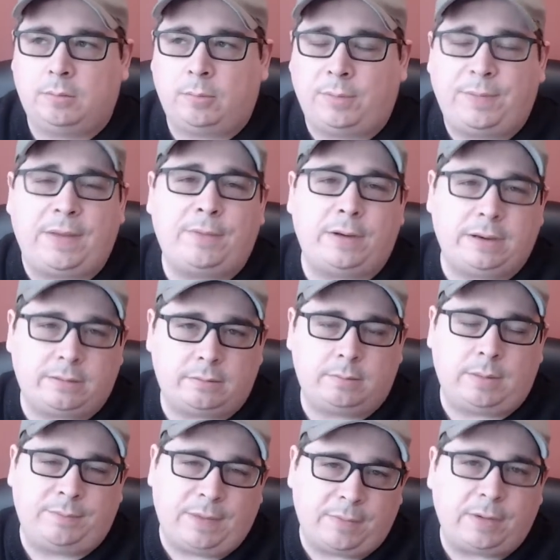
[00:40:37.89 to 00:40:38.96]
My favorite,
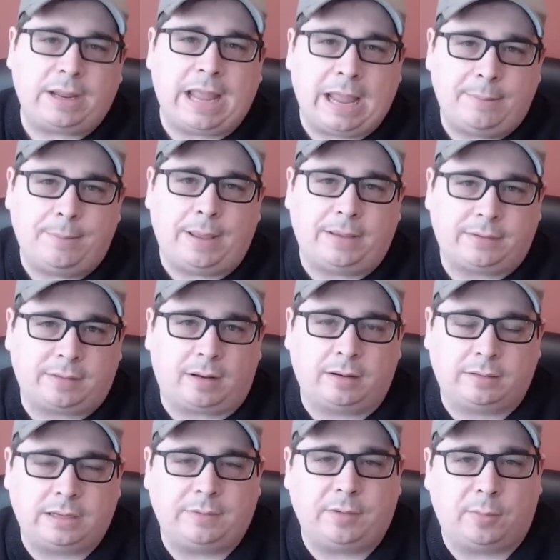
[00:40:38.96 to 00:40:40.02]
my favorite game based on
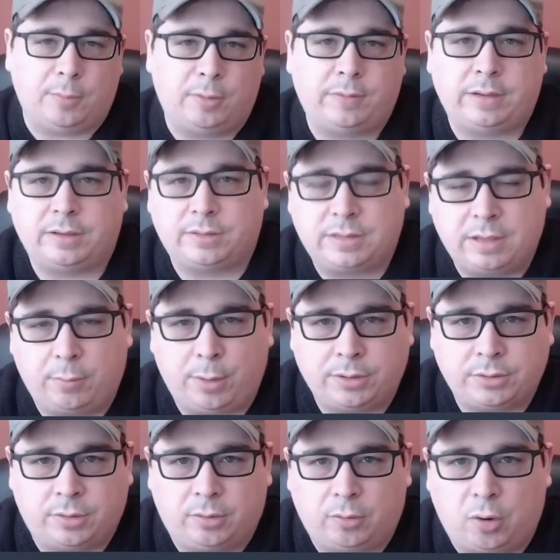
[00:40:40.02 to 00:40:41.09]
a TV or movie is the
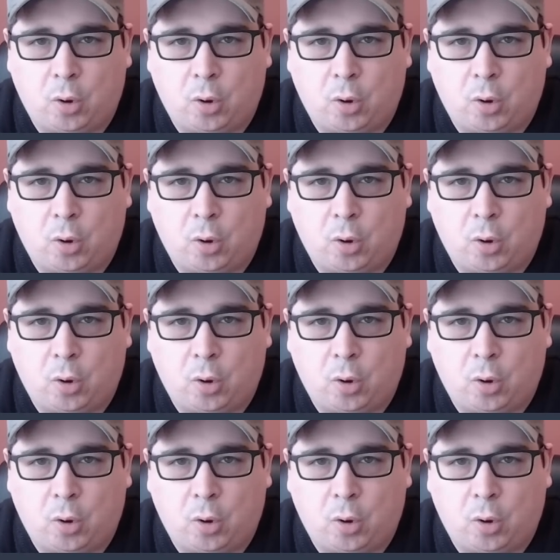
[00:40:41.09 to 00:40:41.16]
original